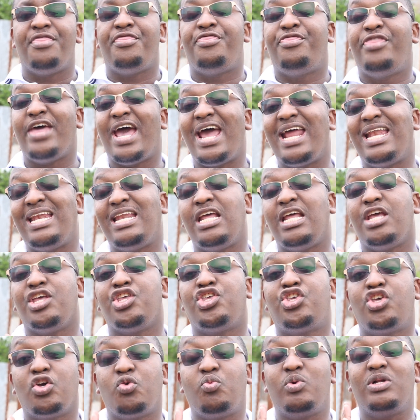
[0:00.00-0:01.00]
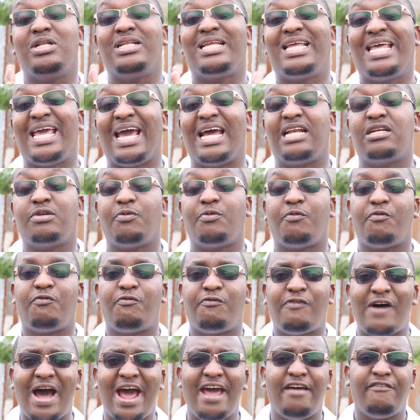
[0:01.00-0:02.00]
then you will get
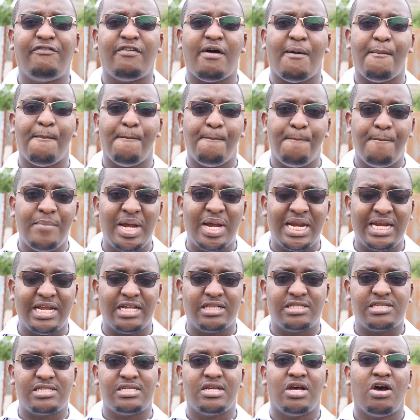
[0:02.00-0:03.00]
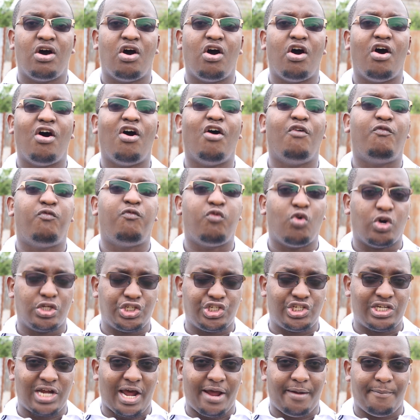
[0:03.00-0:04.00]
5 minutes of
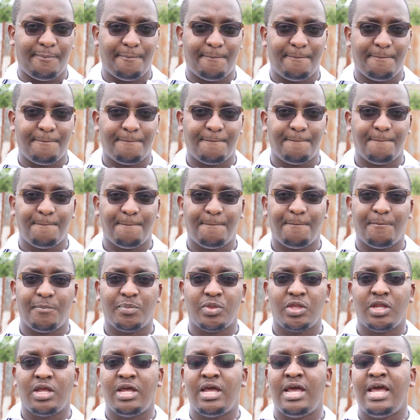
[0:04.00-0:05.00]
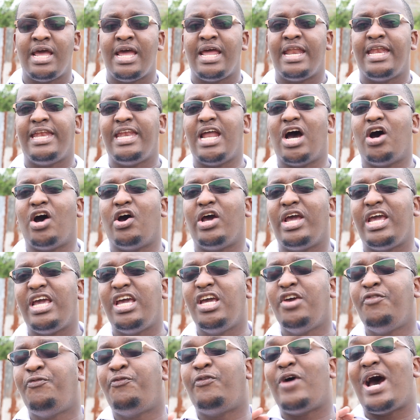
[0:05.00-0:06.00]
watch time. Now,
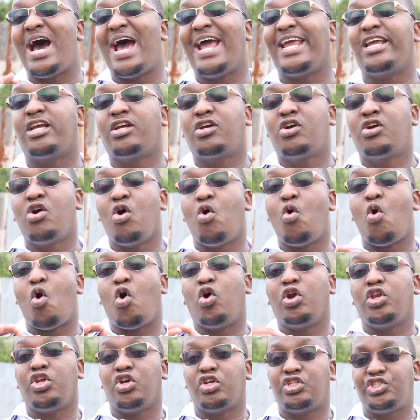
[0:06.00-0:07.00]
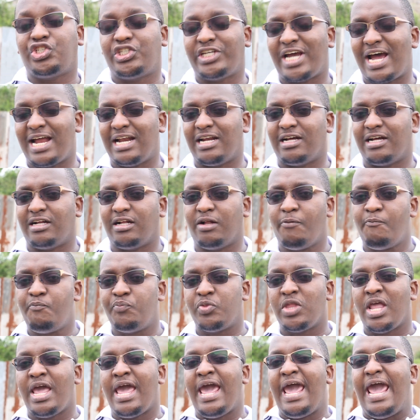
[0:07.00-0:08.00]
if I go on your channel
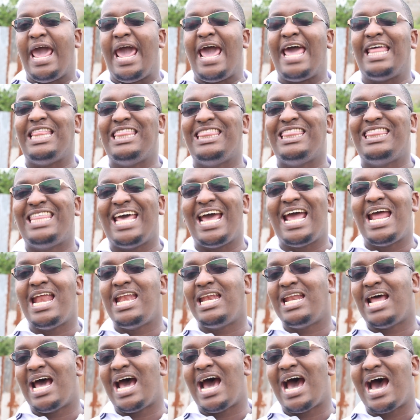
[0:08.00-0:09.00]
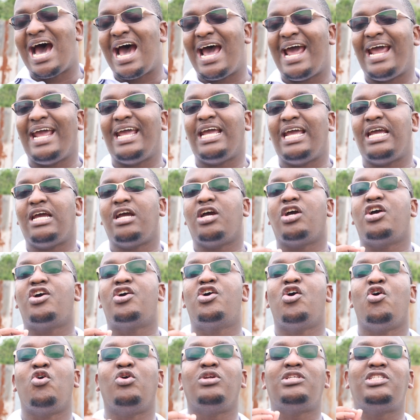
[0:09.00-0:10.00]
and then I
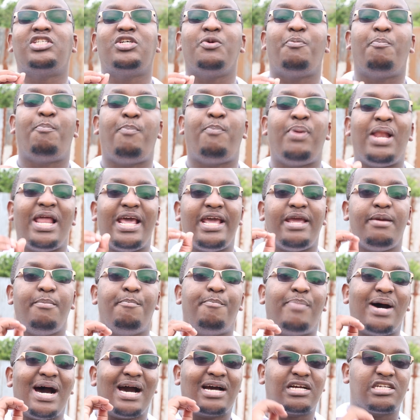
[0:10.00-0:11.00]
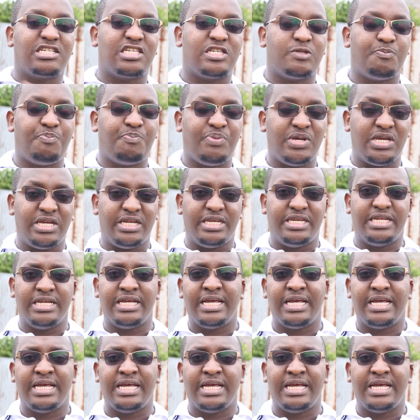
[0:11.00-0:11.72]
go to playback speed